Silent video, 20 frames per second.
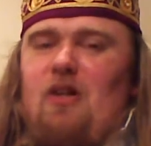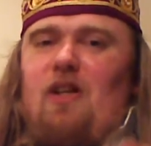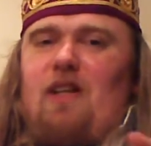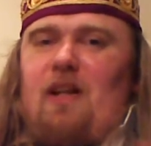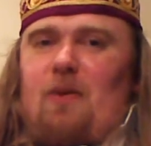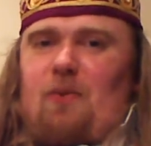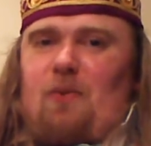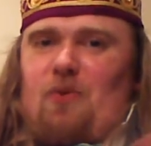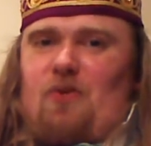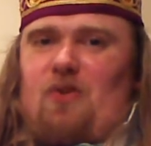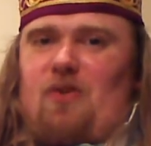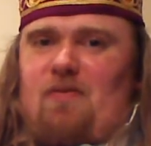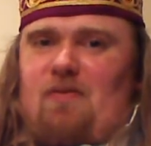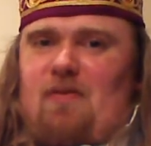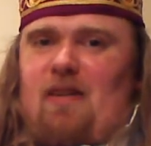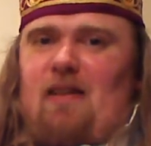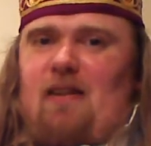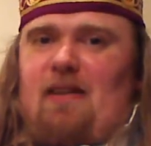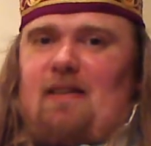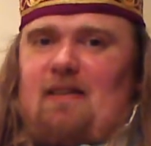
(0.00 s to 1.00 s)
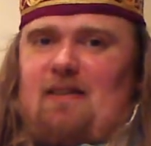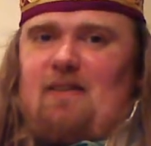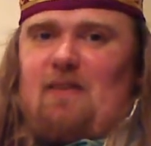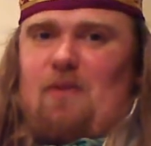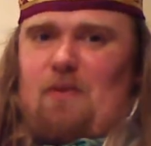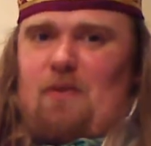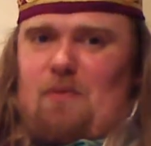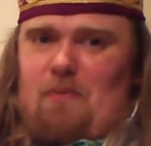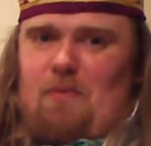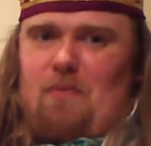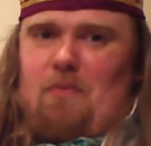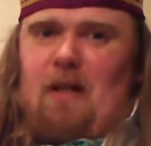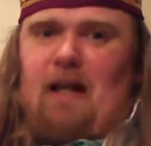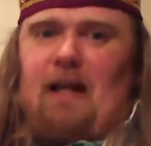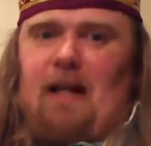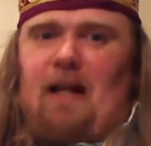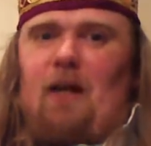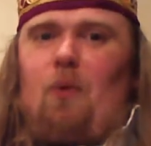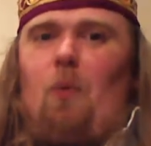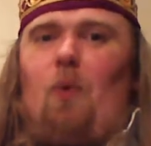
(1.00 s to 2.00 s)
That was
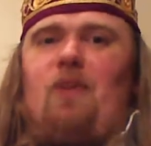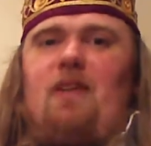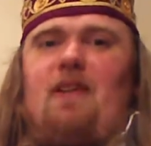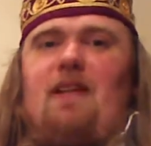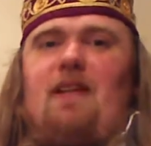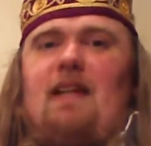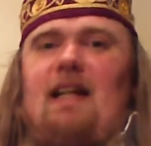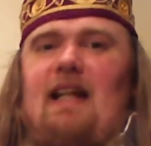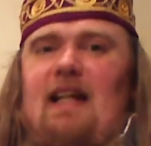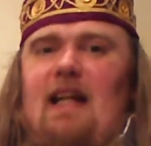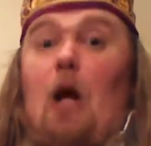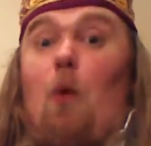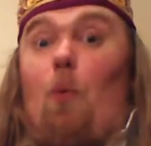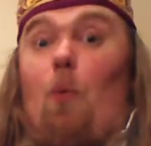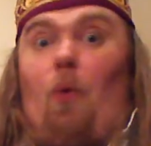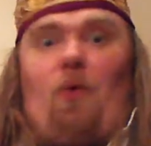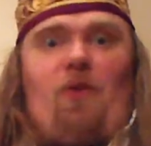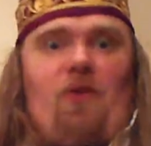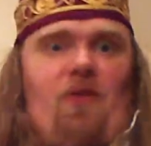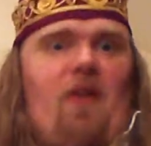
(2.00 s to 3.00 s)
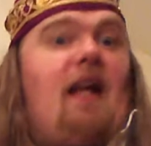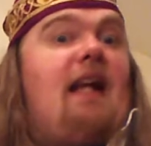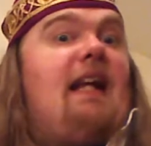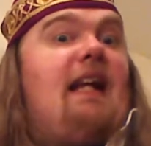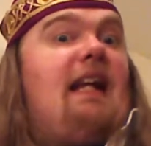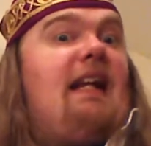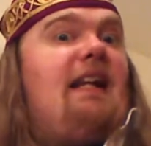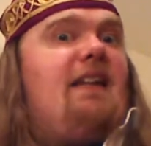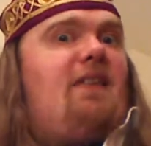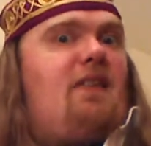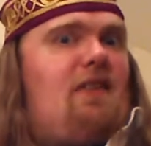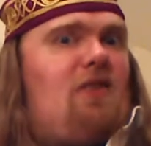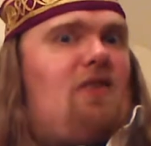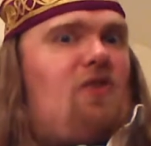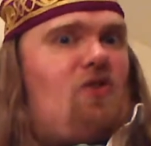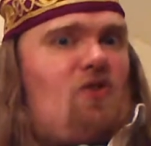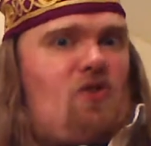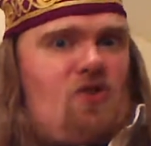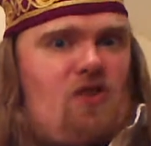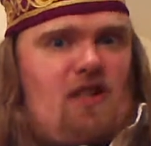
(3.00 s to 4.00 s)
meaning what the
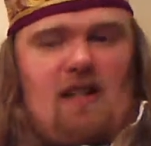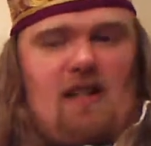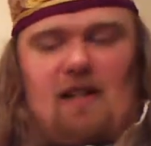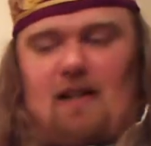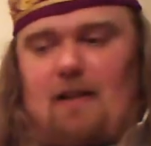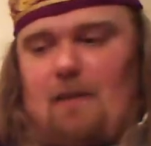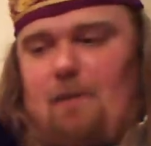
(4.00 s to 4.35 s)
heathens did.